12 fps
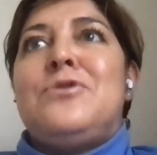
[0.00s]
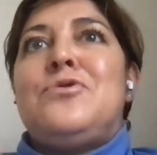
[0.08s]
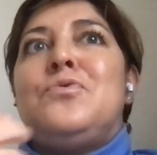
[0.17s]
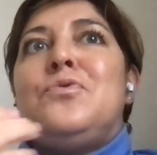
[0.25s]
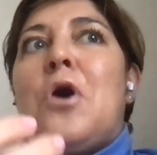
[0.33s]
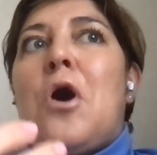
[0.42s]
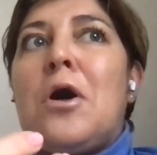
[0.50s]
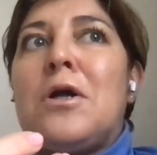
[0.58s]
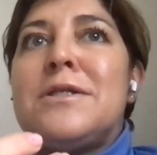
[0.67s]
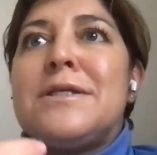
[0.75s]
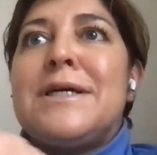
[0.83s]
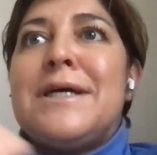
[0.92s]
They do
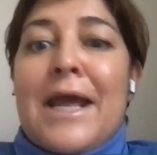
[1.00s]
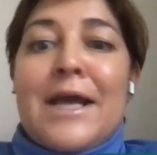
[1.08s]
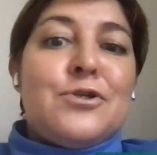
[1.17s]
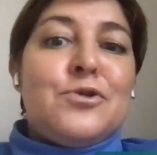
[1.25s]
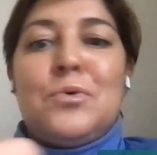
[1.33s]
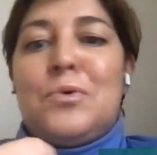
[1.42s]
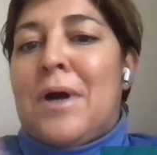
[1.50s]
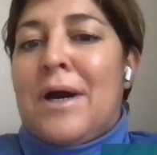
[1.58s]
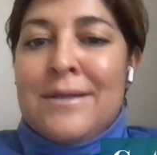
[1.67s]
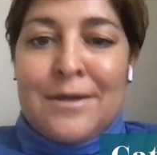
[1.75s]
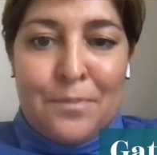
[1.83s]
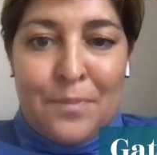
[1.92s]
not connect to
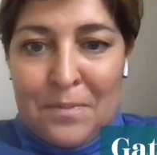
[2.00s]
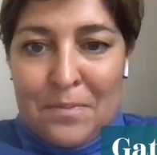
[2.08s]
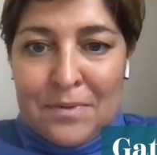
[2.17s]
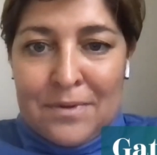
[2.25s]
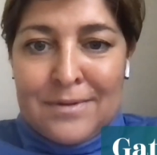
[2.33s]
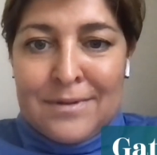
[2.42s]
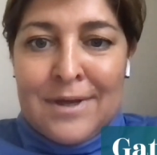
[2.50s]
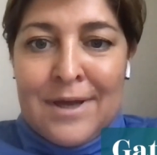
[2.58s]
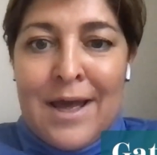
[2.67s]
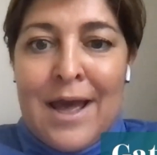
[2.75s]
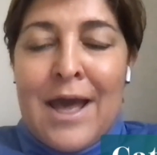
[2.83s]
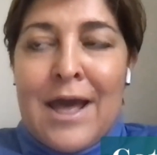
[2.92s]
other people.
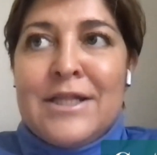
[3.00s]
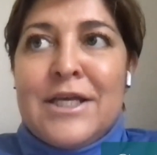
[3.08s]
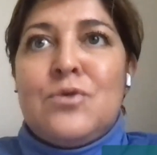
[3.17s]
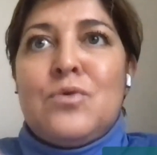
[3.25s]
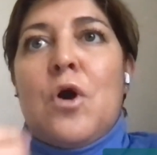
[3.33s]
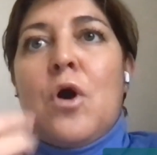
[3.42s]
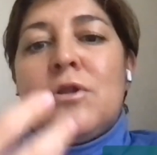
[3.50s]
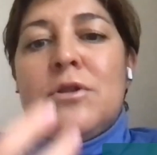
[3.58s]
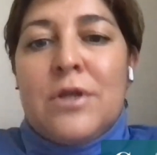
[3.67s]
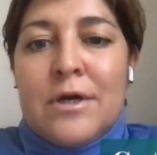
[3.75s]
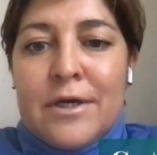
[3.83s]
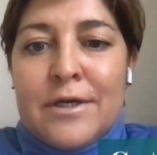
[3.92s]
They do not
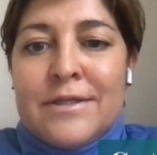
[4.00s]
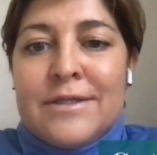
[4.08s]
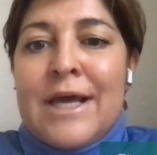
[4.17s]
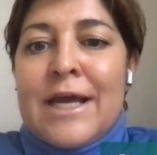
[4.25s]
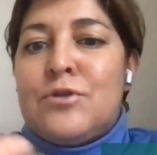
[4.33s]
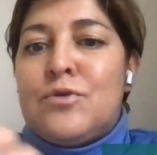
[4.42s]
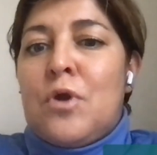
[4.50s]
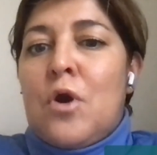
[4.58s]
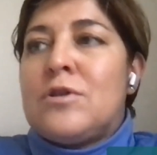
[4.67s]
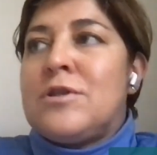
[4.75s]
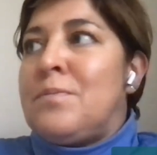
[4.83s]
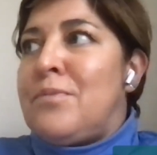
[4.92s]
learn. They do
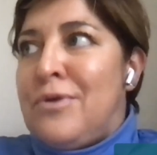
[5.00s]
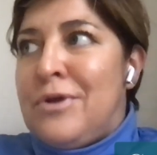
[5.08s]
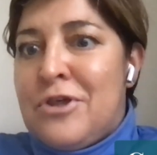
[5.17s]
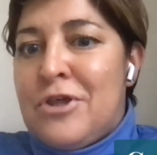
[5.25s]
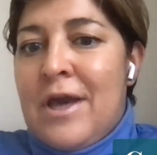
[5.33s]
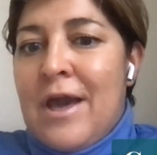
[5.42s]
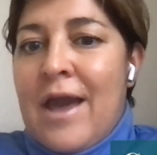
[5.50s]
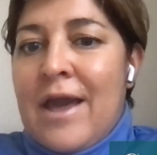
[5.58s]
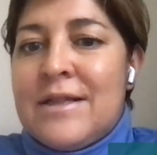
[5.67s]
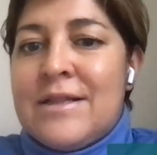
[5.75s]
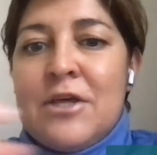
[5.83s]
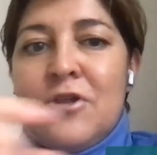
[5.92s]
not
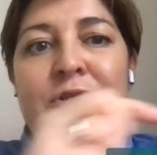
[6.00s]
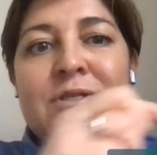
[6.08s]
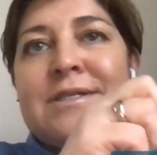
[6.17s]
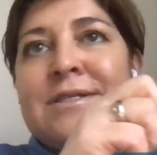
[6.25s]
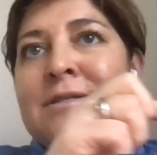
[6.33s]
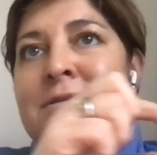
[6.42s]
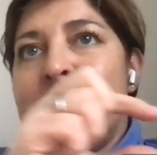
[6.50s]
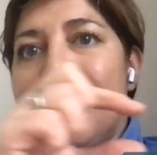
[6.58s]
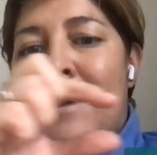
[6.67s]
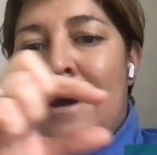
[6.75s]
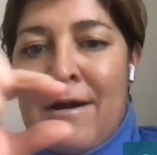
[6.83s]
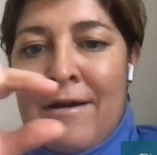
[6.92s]
appreciate. They just
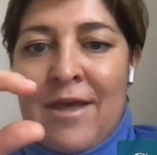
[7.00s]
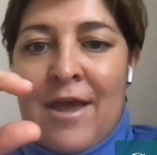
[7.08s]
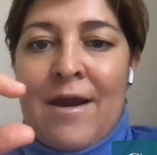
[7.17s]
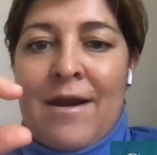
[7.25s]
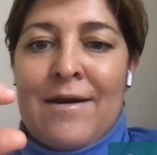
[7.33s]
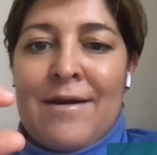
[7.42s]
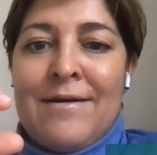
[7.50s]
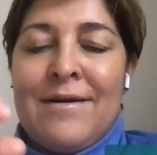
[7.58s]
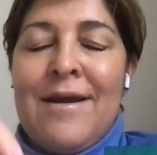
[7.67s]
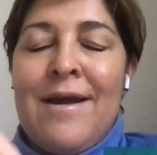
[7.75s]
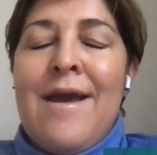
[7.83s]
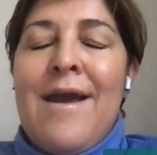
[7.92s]
are there.
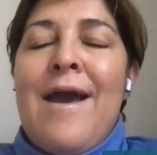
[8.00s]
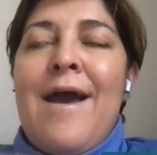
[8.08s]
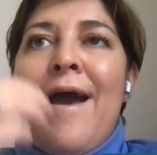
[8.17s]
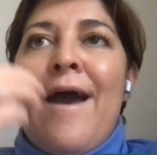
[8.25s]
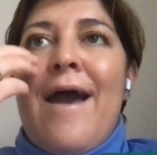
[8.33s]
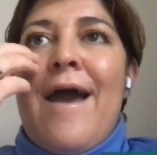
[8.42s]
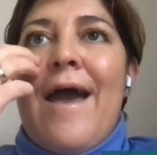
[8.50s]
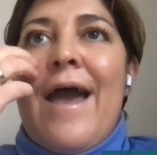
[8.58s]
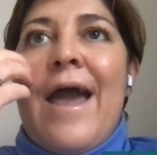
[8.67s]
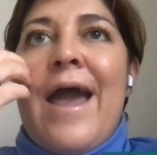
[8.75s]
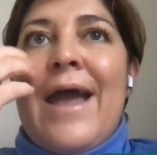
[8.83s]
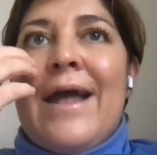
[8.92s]

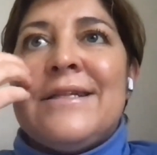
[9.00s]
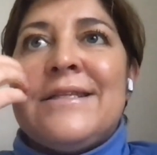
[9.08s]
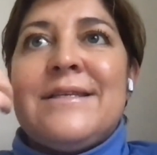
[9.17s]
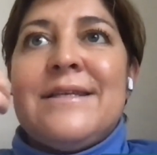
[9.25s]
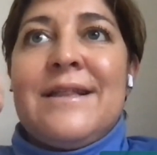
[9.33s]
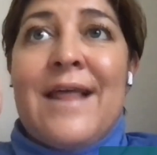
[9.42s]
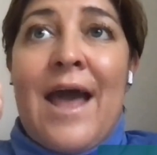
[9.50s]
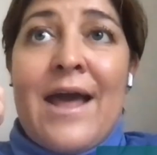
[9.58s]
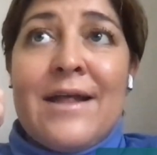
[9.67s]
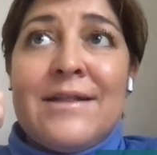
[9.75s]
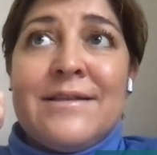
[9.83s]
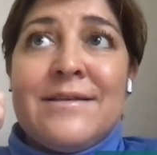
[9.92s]
And
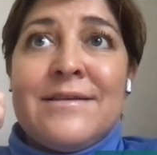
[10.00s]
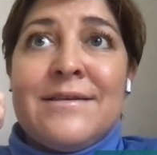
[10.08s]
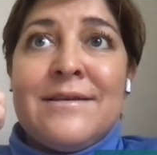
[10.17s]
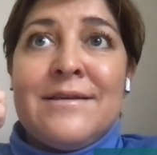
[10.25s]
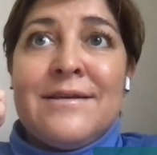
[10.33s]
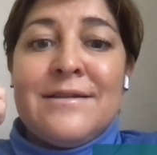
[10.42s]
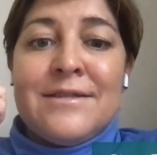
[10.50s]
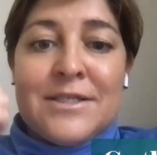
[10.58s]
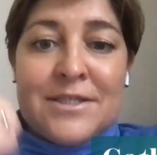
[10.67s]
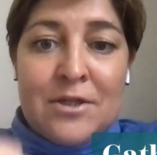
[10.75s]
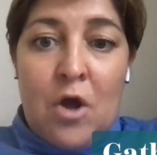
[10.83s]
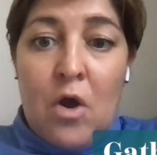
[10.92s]
that
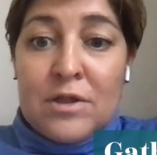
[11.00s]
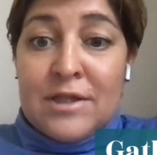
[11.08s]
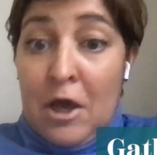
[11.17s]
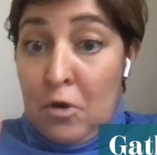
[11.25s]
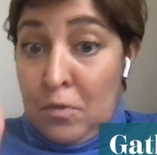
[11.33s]
does not